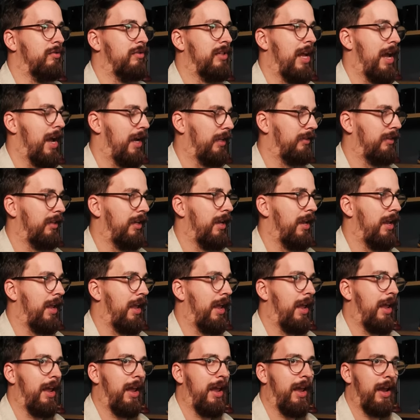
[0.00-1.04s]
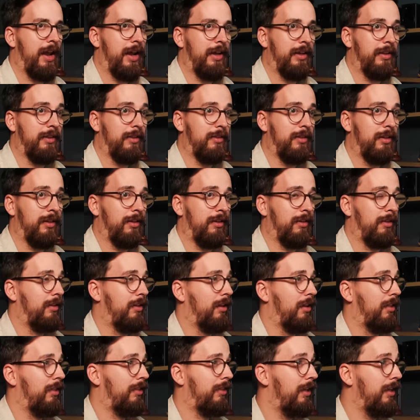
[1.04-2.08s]
that. And
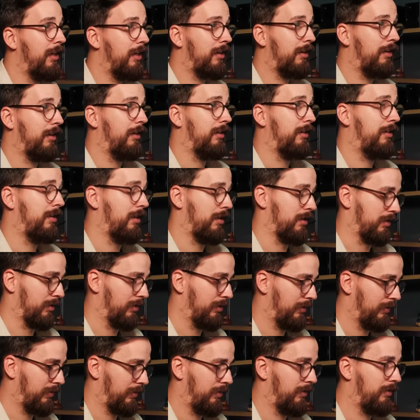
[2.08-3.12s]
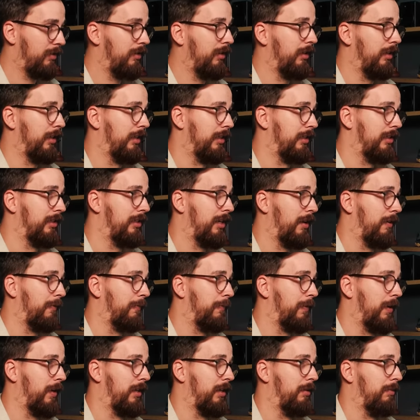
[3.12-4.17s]
the thing it does, it's kind of
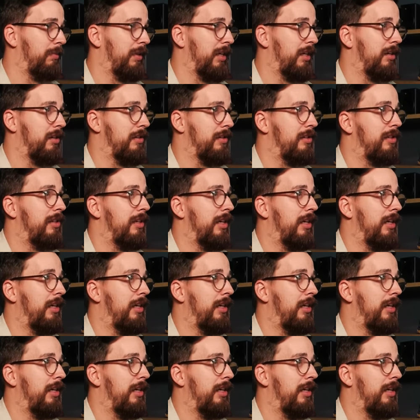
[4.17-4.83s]
funny because